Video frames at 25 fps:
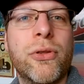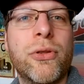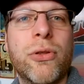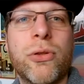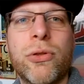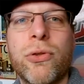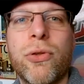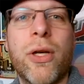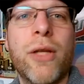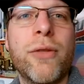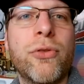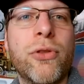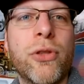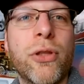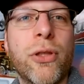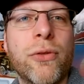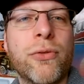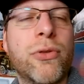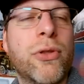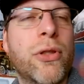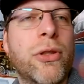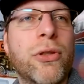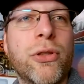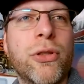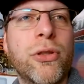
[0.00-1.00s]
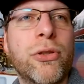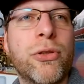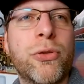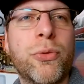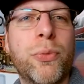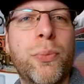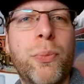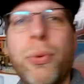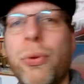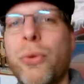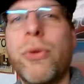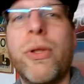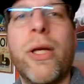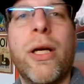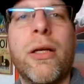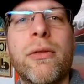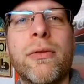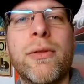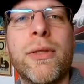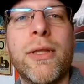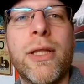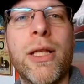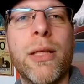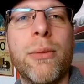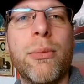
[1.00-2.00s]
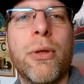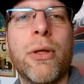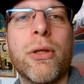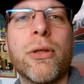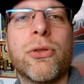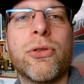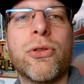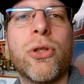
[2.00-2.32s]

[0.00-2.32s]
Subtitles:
Your drive shafts are just pulled out of the gearbox.